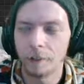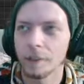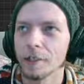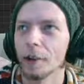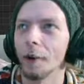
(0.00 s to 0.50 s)

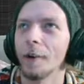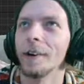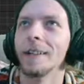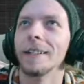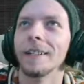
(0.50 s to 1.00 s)
So,
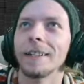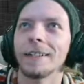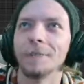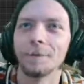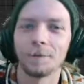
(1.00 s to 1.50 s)

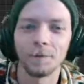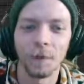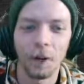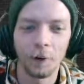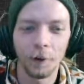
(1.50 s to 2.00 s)

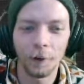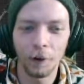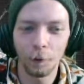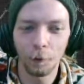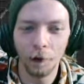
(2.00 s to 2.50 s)
I don't want to
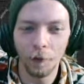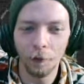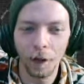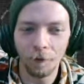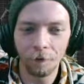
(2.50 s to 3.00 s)
go quite
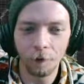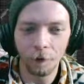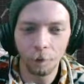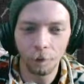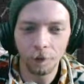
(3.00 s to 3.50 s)
that
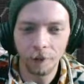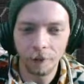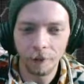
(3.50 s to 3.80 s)
far with it.